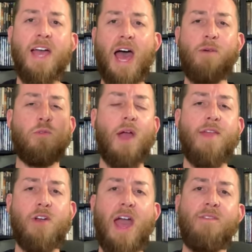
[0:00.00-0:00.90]
I would
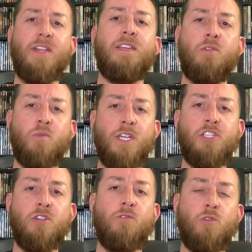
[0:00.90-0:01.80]
rather have it in the
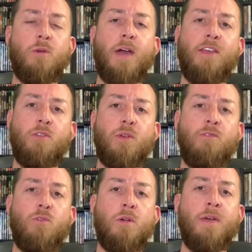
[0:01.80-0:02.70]
original 4x3
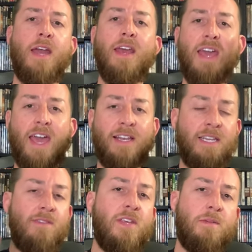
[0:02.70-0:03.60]
format and
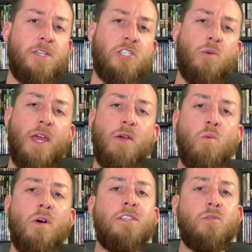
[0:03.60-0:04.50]
leave the image the way it
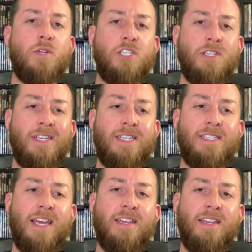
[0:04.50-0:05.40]
was originally
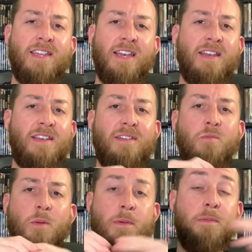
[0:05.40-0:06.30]
intended than
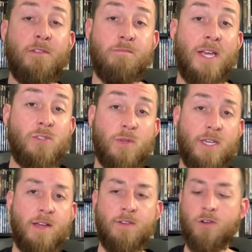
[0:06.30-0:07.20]
what people have messed with it
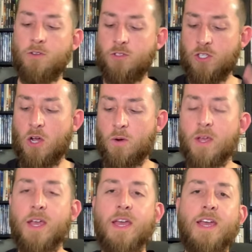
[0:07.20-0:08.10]
on their own. So,
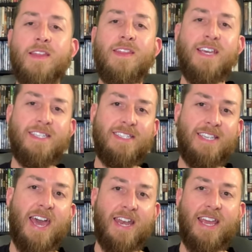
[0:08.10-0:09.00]
this
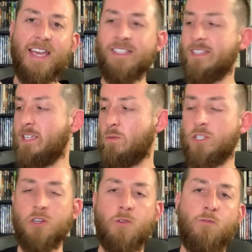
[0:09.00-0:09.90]
set is in the
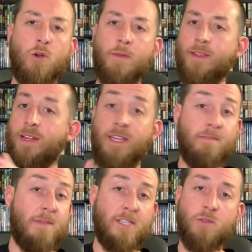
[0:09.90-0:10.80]
original format. They didn't
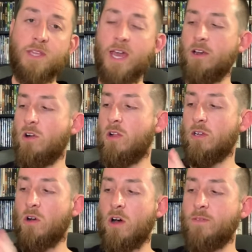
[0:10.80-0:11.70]
mess with that at all. And
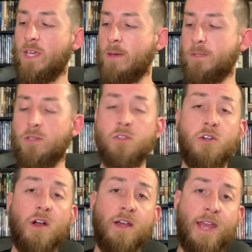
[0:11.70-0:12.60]
all the episodes
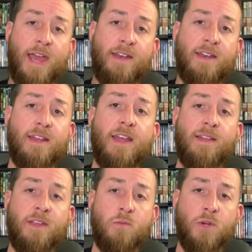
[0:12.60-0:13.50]
are unedited and
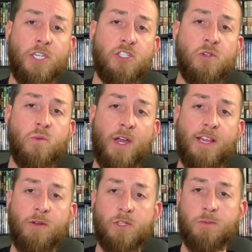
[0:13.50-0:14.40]
the original way
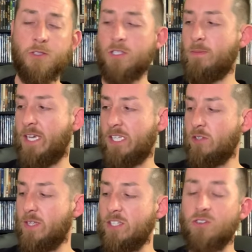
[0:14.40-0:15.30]
they were supposed to be. So
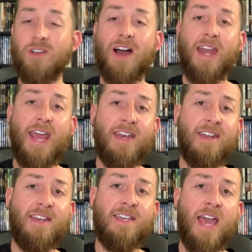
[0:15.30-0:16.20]
these are not
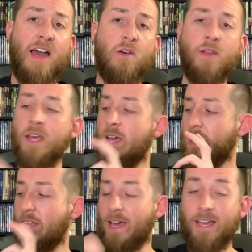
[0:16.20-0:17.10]
edited down
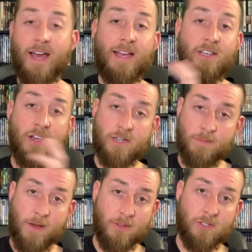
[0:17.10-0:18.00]
like I talked
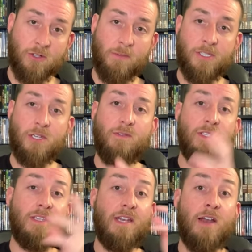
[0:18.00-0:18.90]
about with a streaming service.
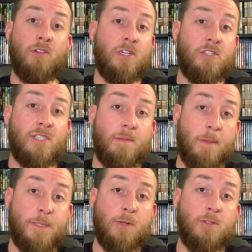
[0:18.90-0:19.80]
That not only are some
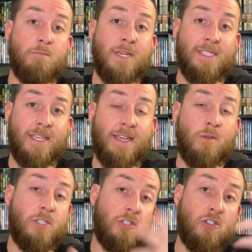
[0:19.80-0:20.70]
episodes missing,
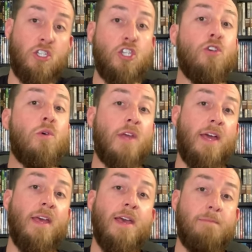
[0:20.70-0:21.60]
which there's two
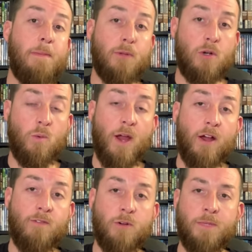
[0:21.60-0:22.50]
that people are aware
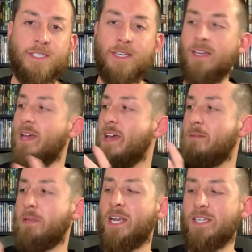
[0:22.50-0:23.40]
of are missing,
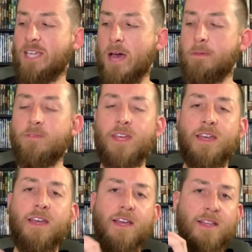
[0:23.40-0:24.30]
but then on top of it,
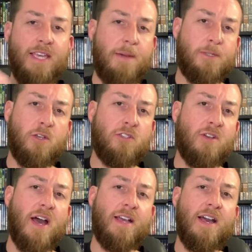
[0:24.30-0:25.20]
the episodes are
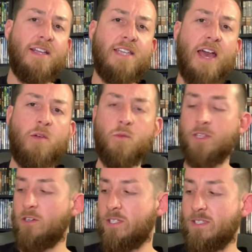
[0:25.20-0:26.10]
not cut down where
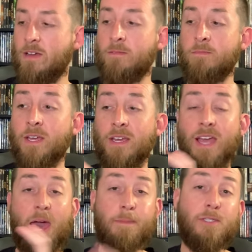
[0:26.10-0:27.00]
there are some
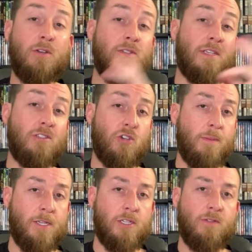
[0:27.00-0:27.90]
episodes on
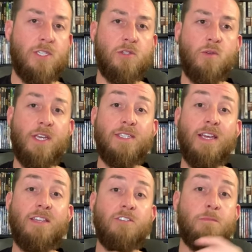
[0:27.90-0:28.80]
streaming services where they
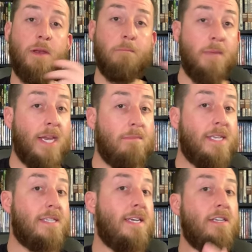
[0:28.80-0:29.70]
said there's been a minute
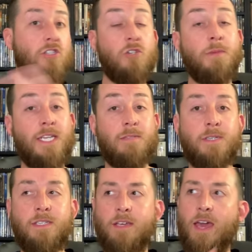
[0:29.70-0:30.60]
missing, two minutes
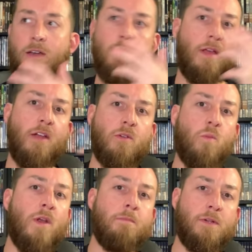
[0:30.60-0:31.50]
missing. Heck, I heard
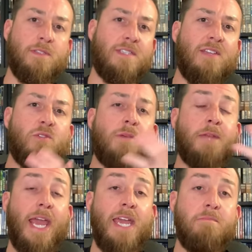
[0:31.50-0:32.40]
one person say there was up to
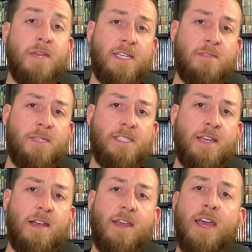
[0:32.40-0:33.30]
eight minutes missing
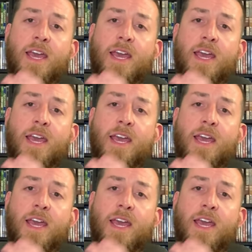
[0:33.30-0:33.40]
on it.